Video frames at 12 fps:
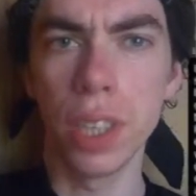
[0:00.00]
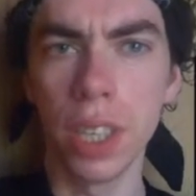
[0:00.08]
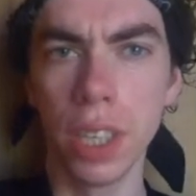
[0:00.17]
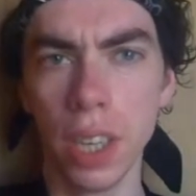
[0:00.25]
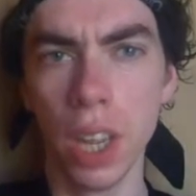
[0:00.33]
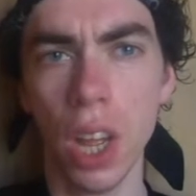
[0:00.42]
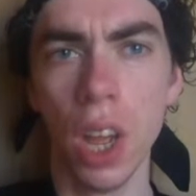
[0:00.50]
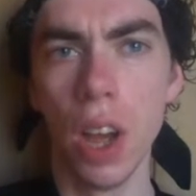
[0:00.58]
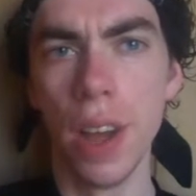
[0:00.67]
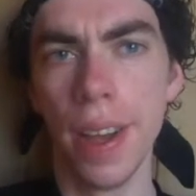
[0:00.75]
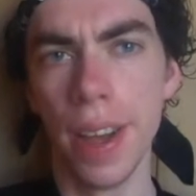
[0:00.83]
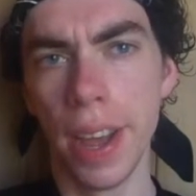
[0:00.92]
the
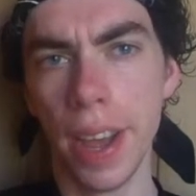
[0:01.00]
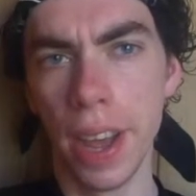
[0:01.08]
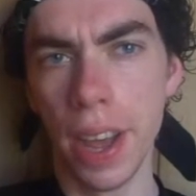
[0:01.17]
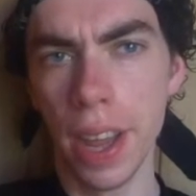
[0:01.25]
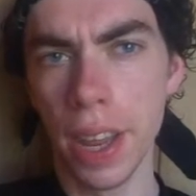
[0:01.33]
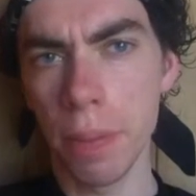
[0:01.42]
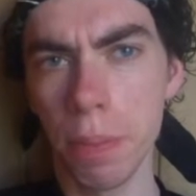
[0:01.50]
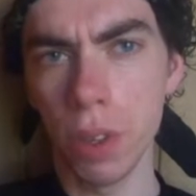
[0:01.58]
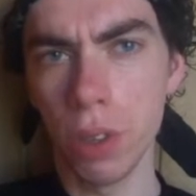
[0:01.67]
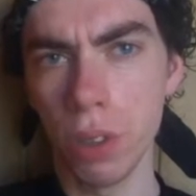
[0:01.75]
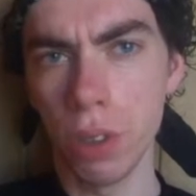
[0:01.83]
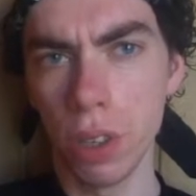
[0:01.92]

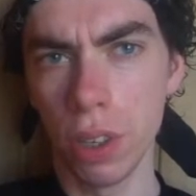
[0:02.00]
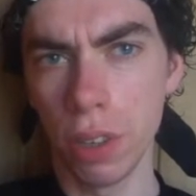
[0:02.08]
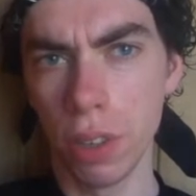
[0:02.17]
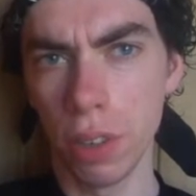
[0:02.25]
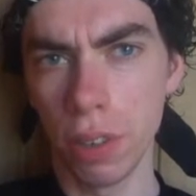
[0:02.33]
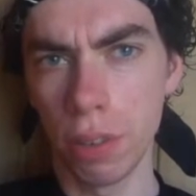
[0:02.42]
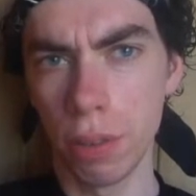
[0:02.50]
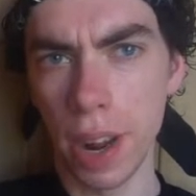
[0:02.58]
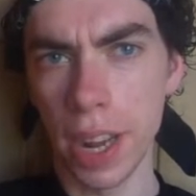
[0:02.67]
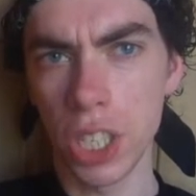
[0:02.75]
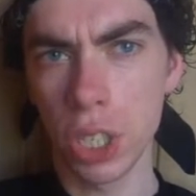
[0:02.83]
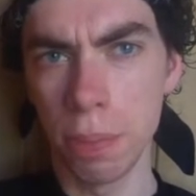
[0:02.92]
animal
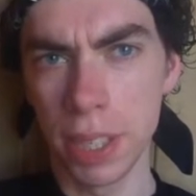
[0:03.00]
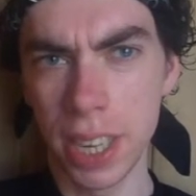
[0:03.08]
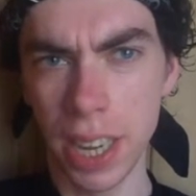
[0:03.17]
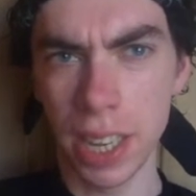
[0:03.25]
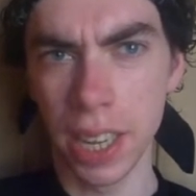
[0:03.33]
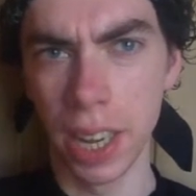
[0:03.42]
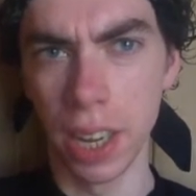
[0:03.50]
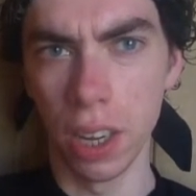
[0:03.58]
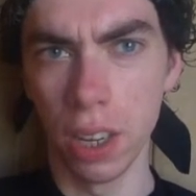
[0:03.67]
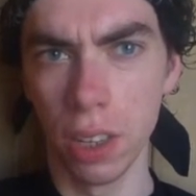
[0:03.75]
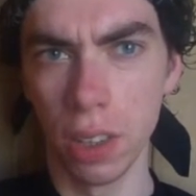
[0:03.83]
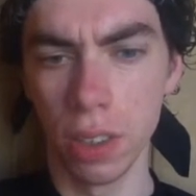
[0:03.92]
rights militia
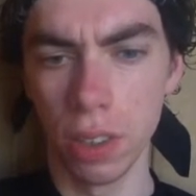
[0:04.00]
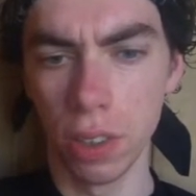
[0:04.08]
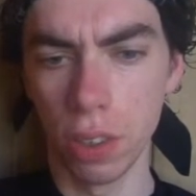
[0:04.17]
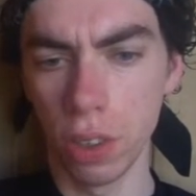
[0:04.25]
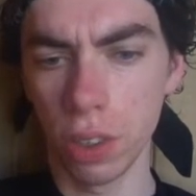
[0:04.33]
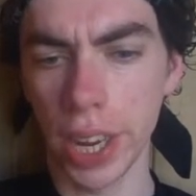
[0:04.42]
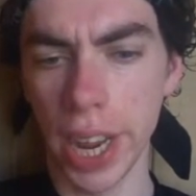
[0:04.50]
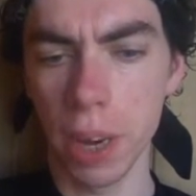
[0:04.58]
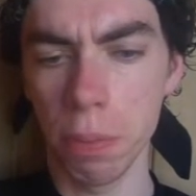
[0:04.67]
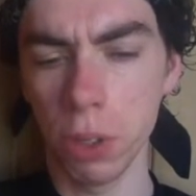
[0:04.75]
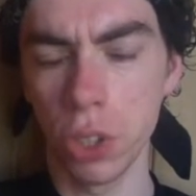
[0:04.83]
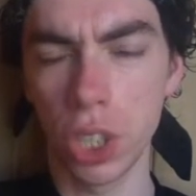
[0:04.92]
or the
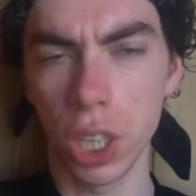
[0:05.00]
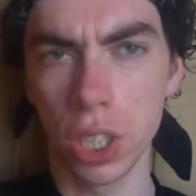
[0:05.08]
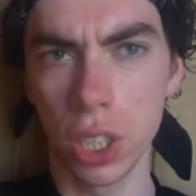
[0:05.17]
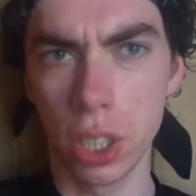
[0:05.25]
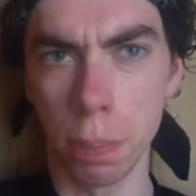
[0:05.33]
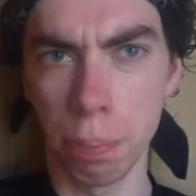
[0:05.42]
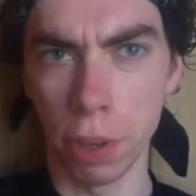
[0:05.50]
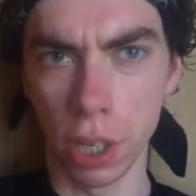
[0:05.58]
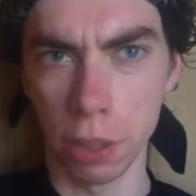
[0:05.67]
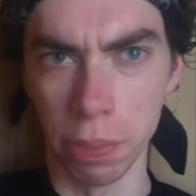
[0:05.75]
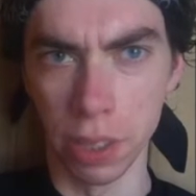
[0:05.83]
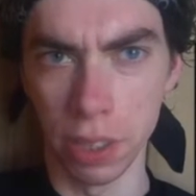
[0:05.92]
Animal Justice
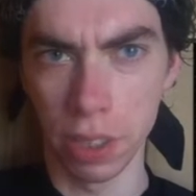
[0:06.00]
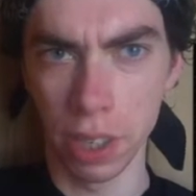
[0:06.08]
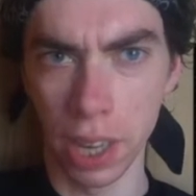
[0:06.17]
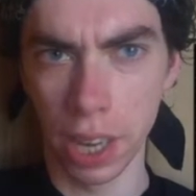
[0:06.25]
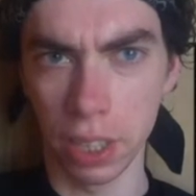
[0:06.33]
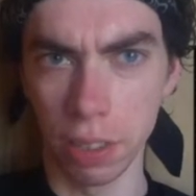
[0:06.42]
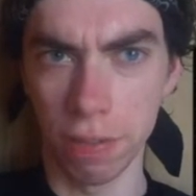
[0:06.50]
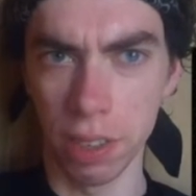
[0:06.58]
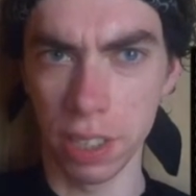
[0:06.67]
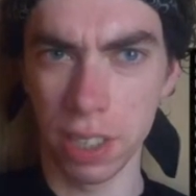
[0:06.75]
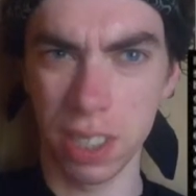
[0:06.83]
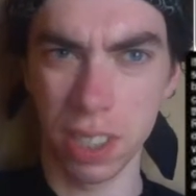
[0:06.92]
Department
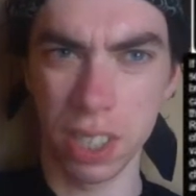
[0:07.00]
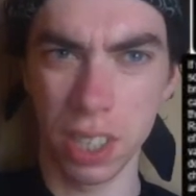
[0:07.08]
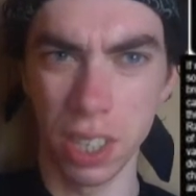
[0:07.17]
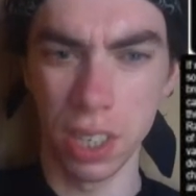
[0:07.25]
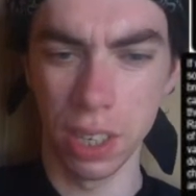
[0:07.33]
activists,